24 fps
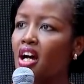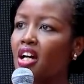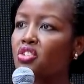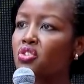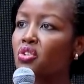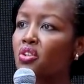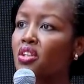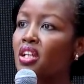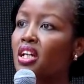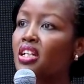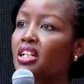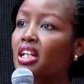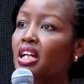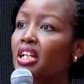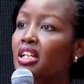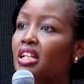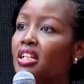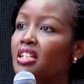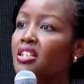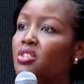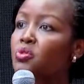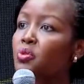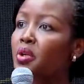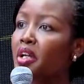so that
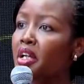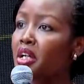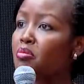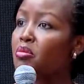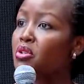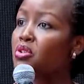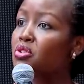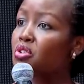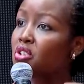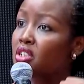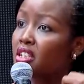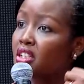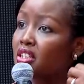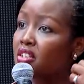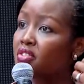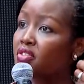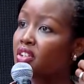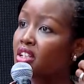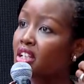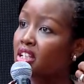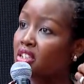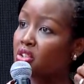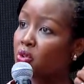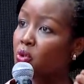at least we're able to
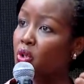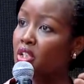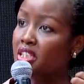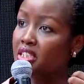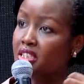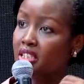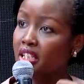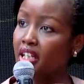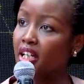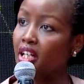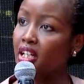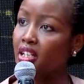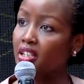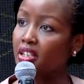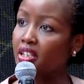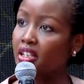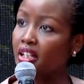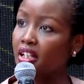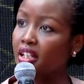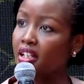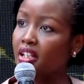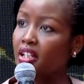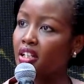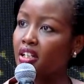deliver that quality
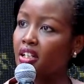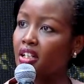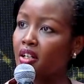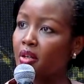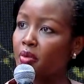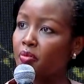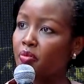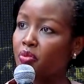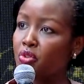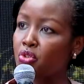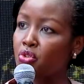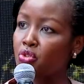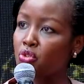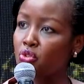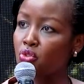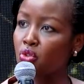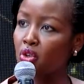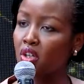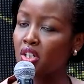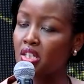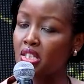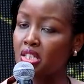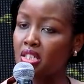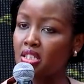healthcare to our